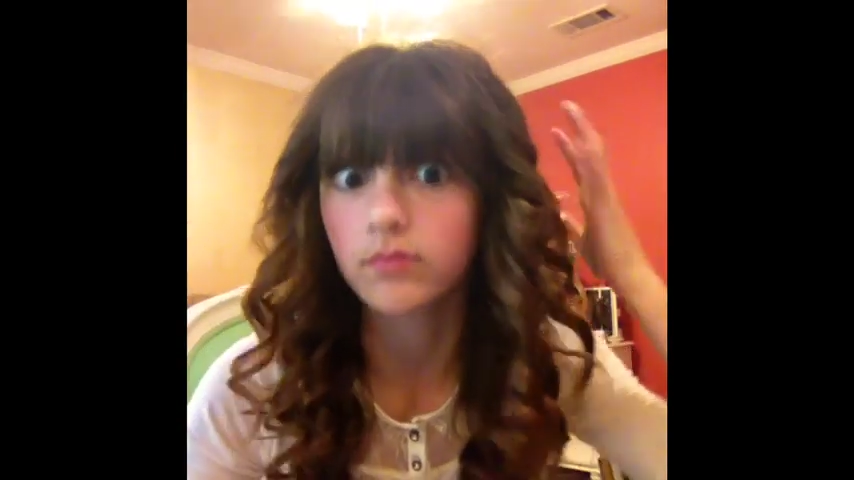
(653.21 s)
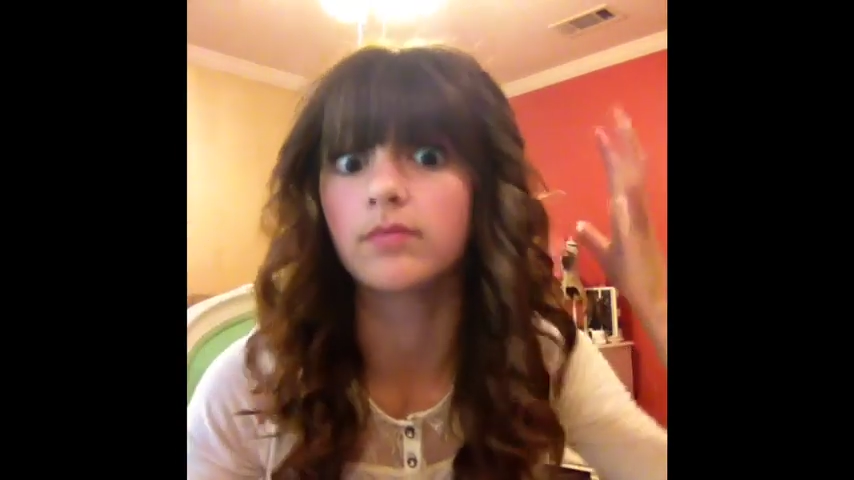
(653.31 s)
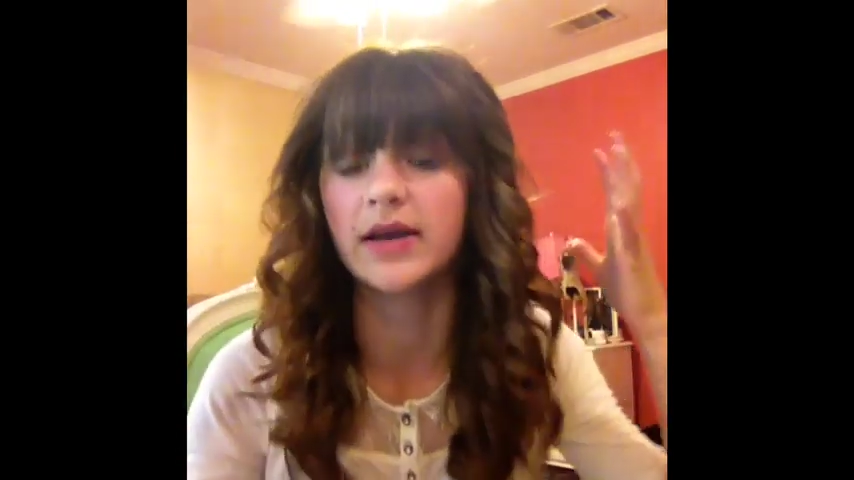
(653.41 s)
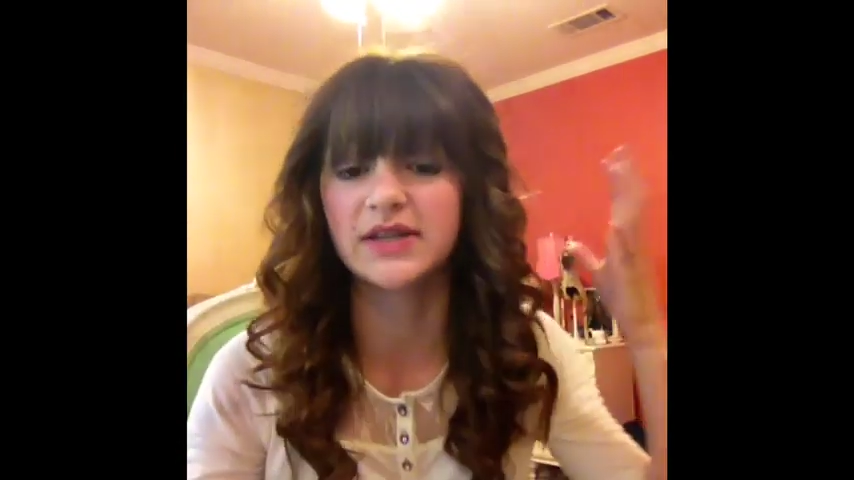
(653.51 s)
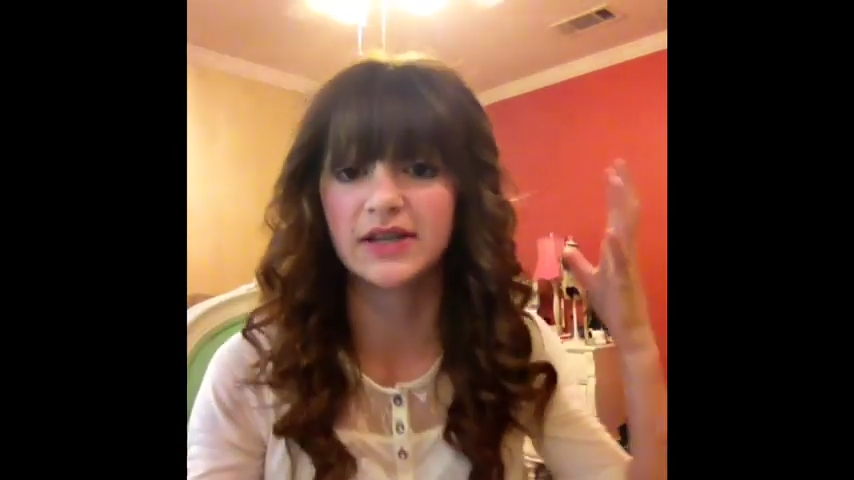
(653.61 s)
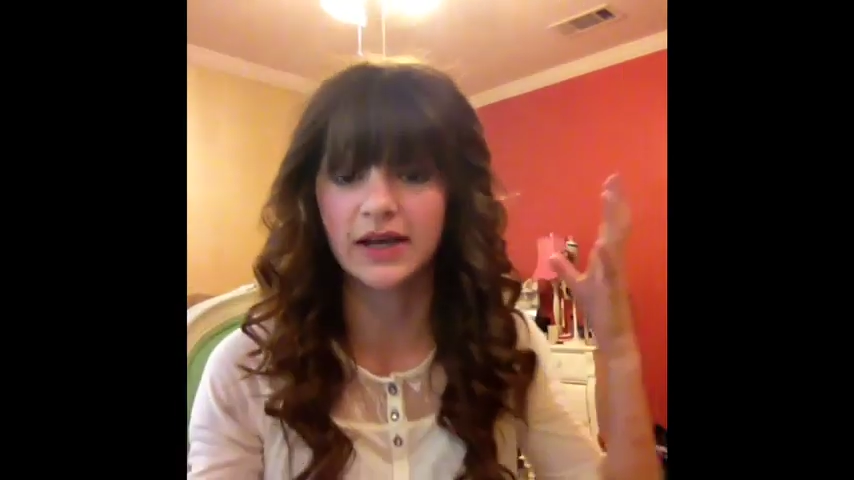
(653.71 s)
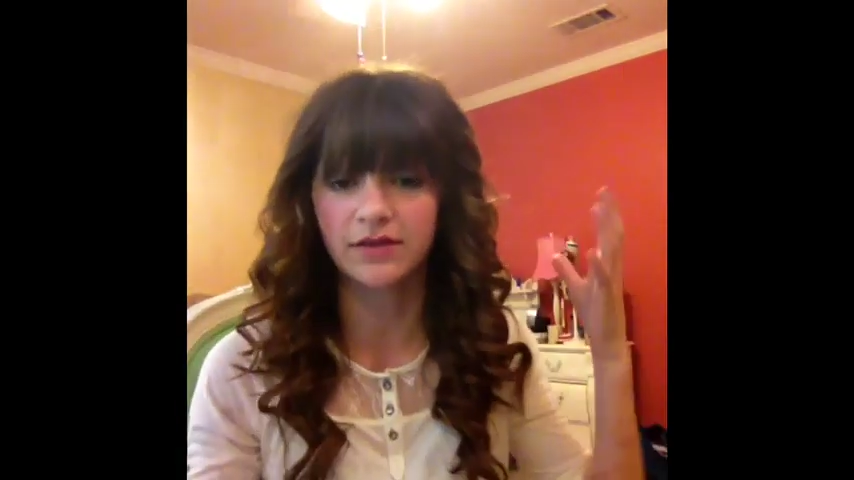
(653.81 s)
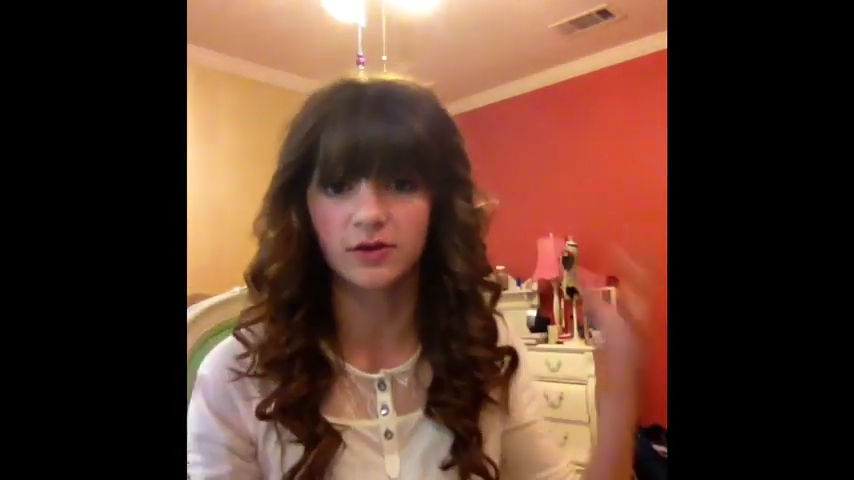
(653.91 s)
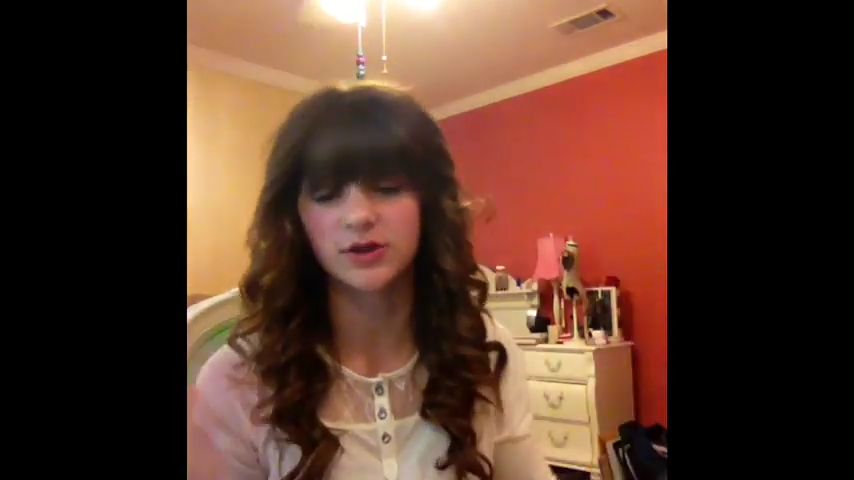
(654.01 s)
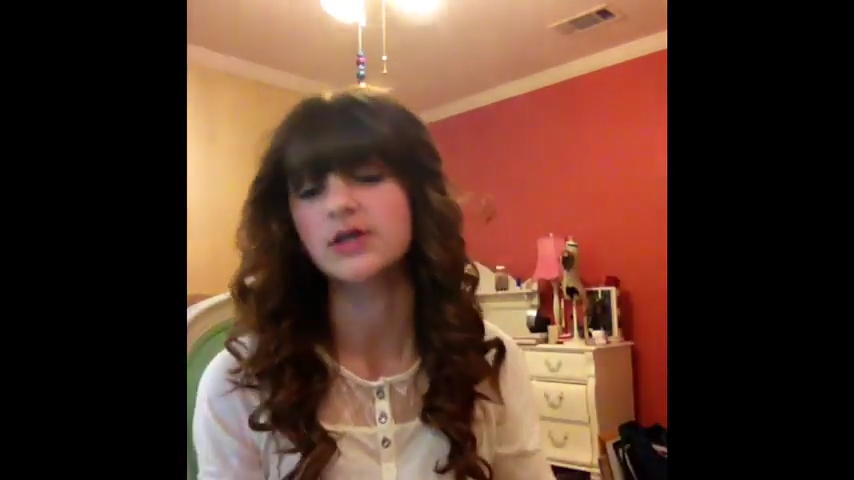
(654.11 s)

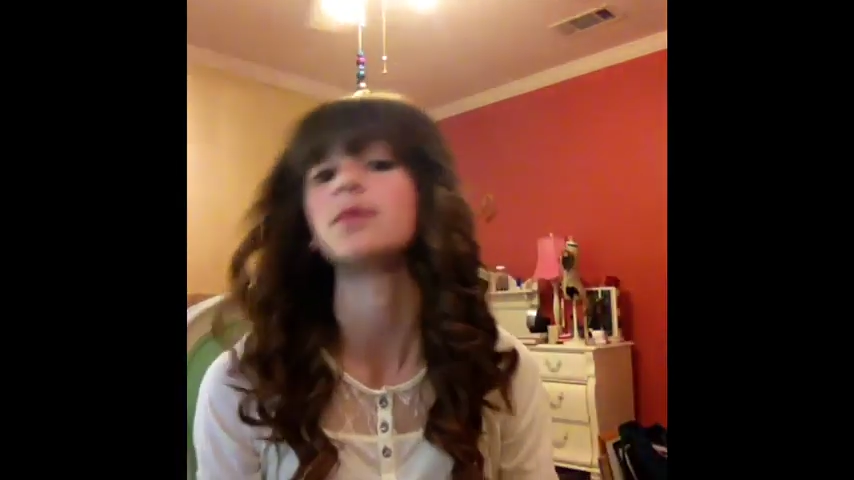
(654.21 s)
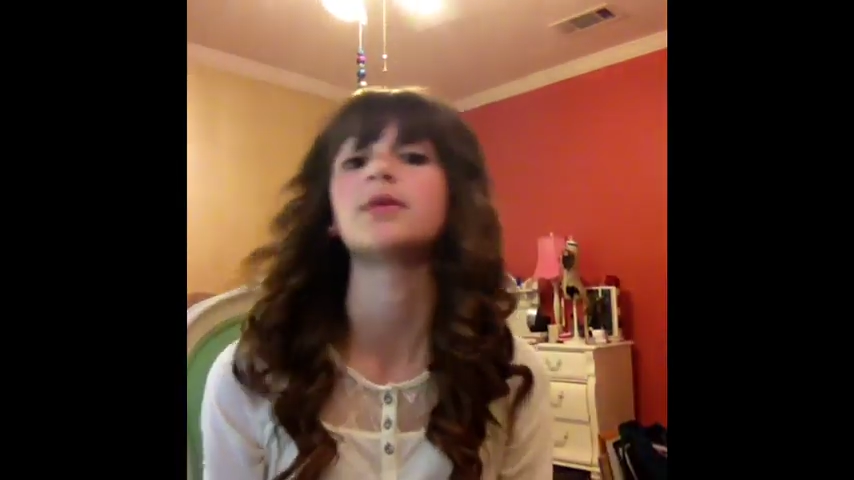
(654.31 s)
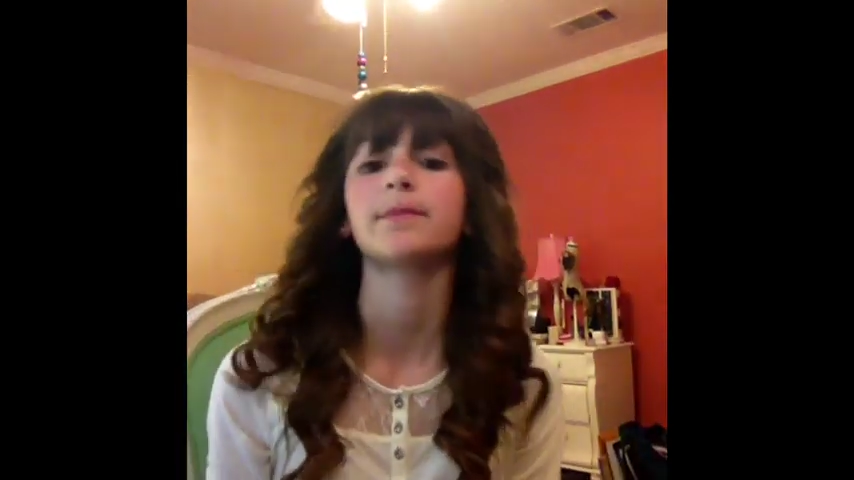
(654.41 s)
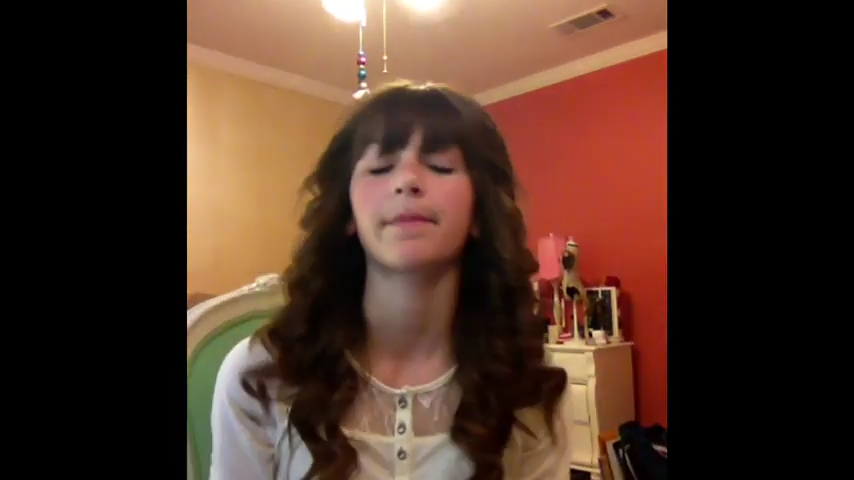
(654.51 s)
maintain their shape.